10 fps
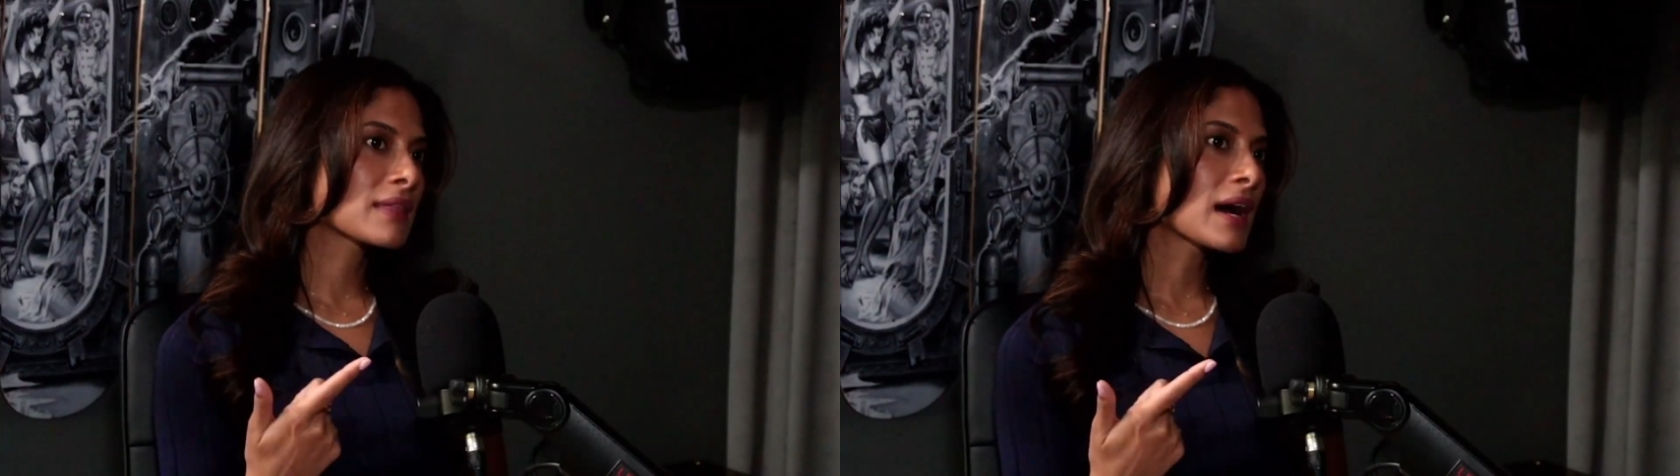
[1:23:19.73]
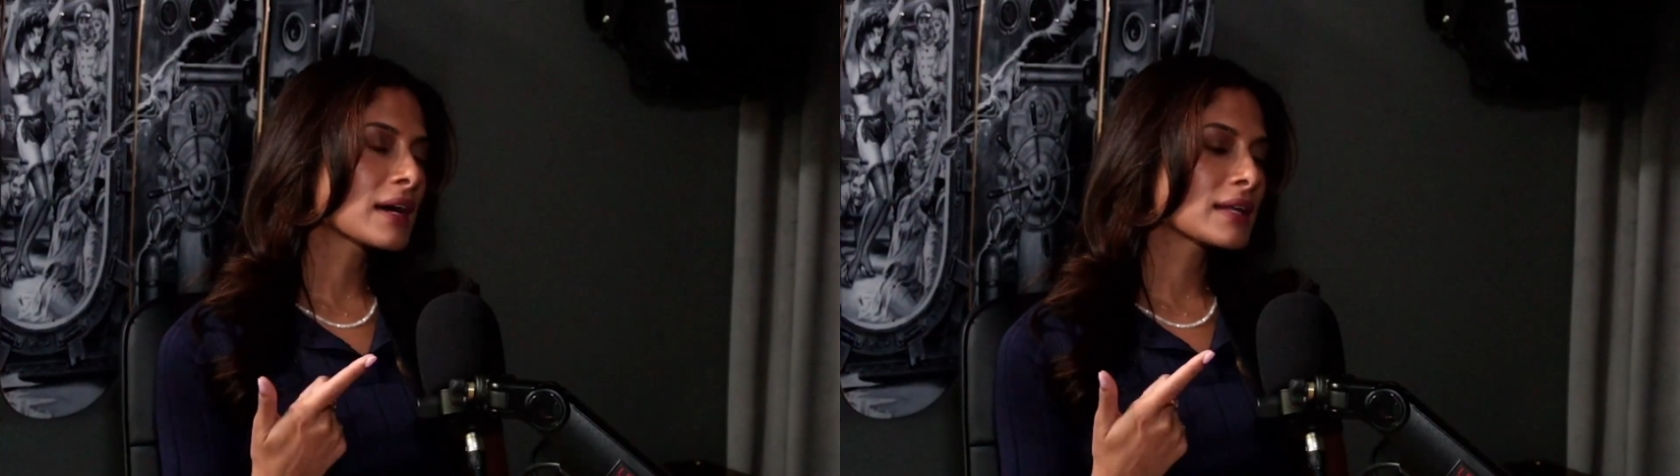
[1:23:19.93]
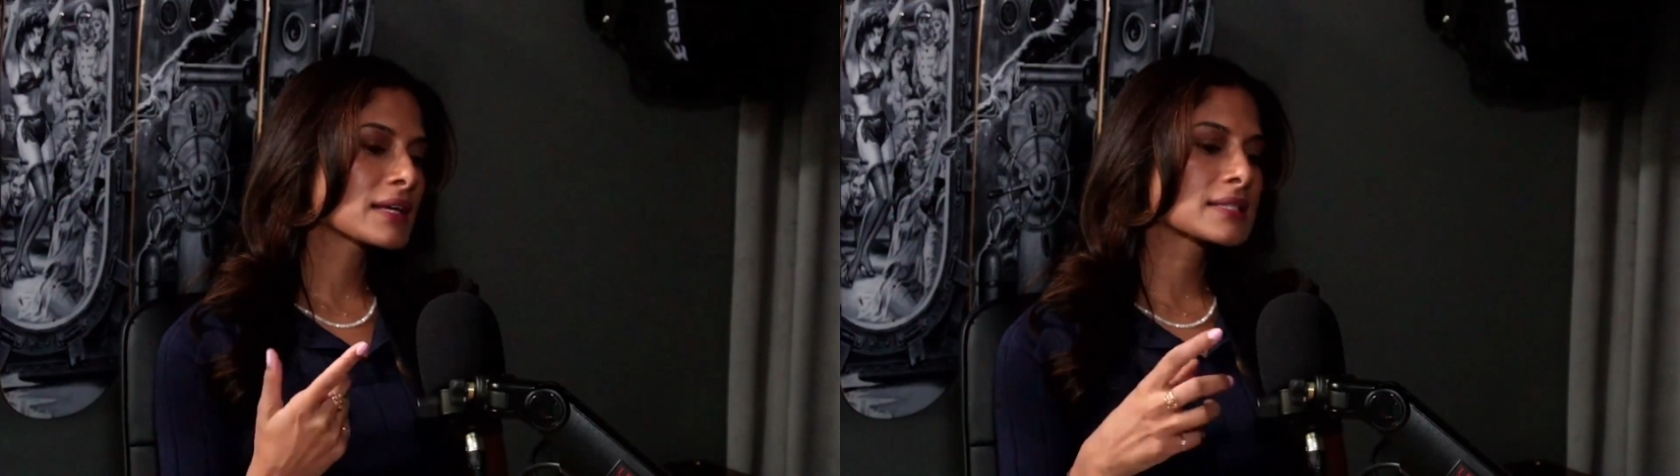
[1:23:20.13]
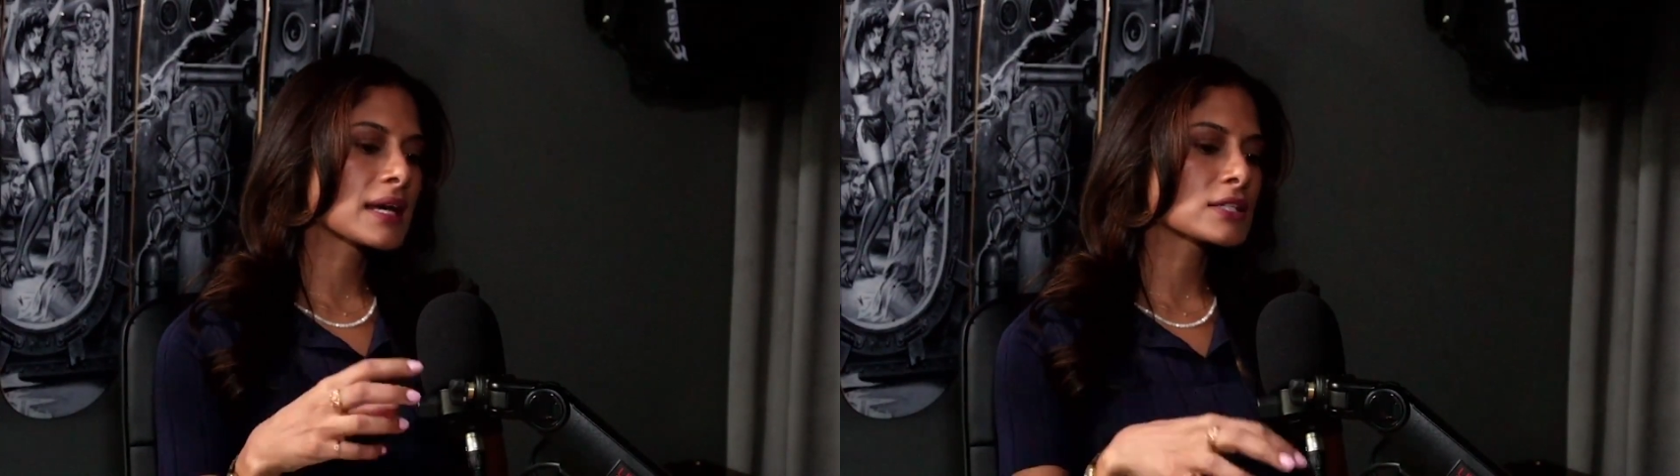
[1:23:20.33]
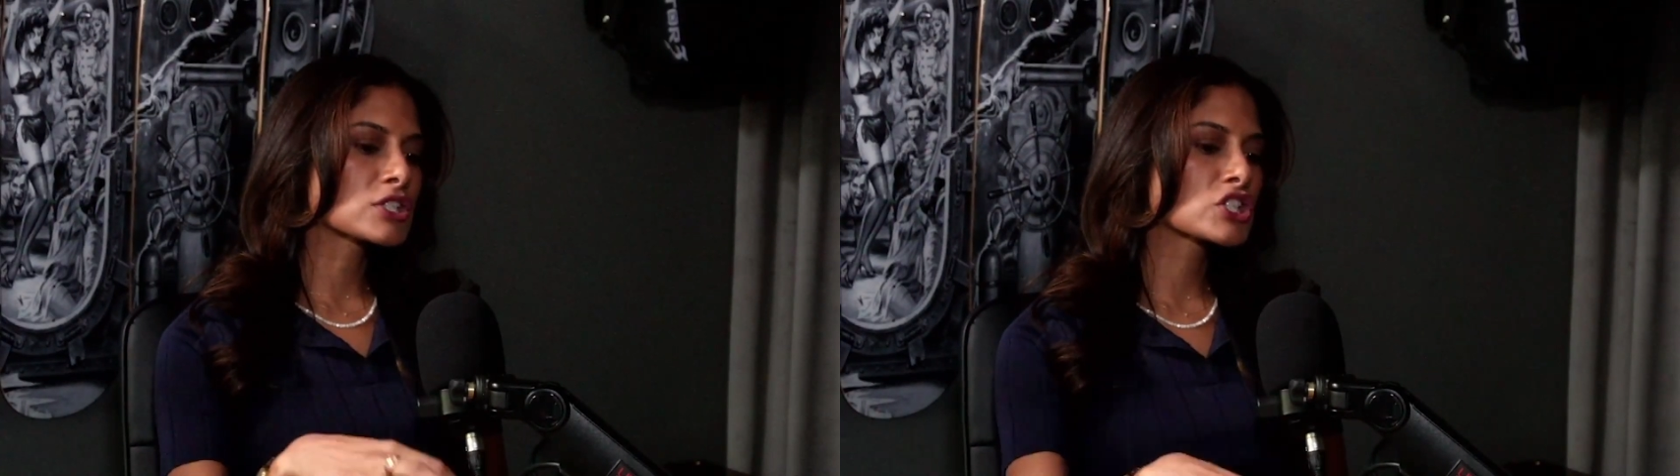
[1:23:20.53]
that is
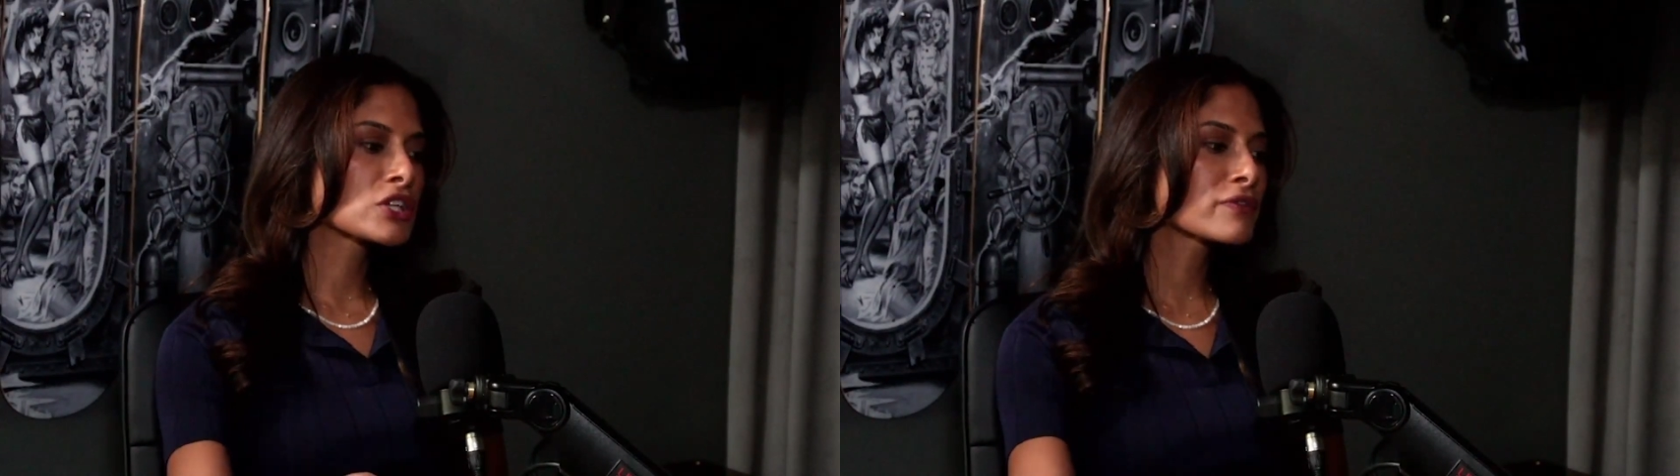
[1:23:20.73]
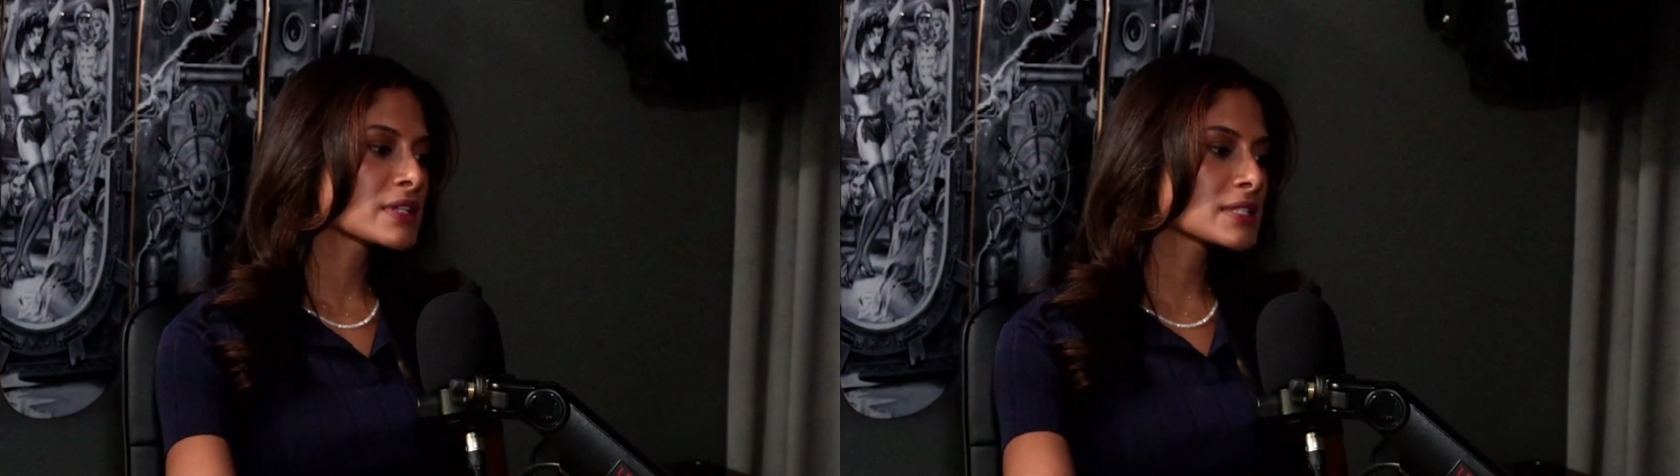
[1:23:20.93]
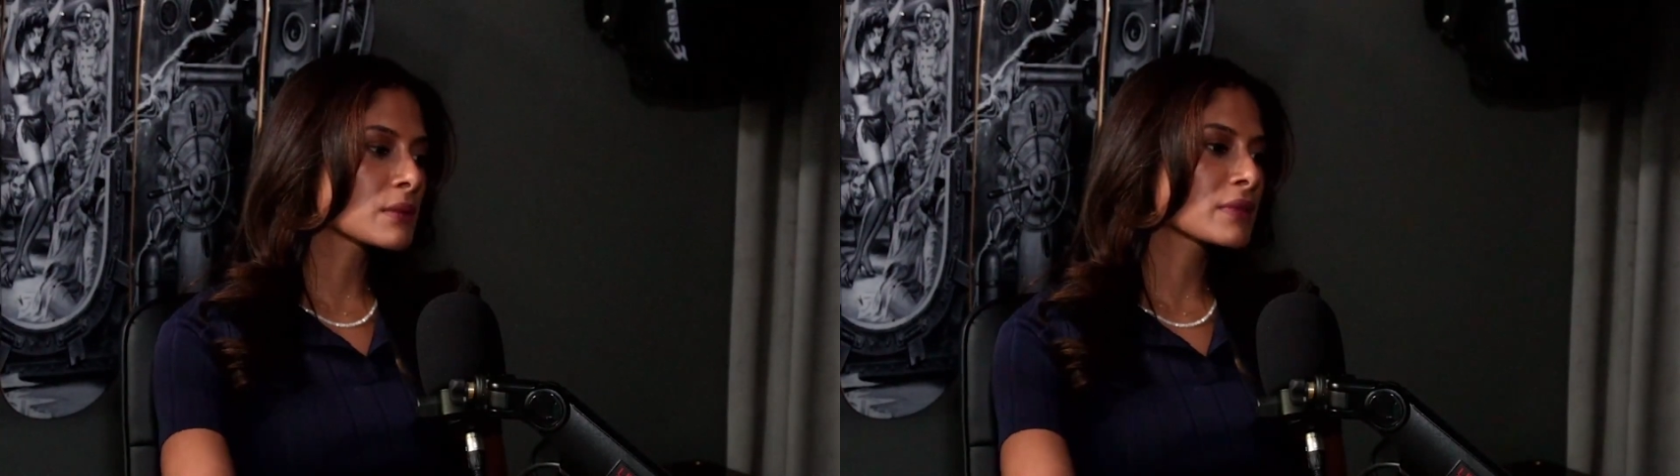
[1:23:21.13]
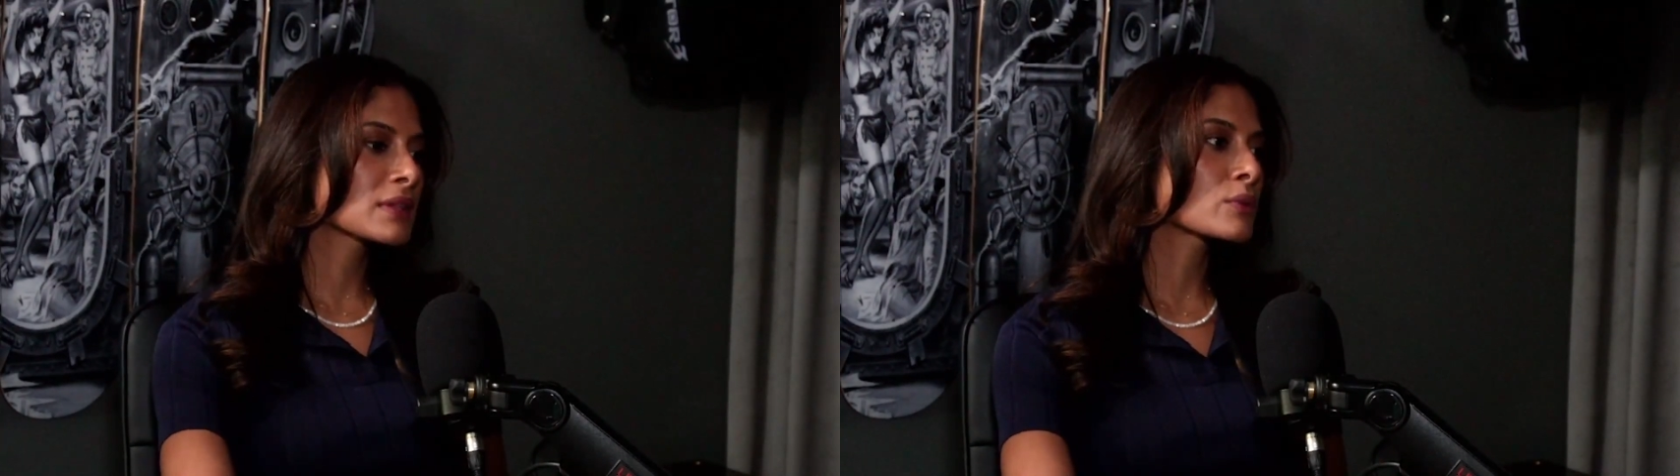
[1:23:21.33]
that it shifted something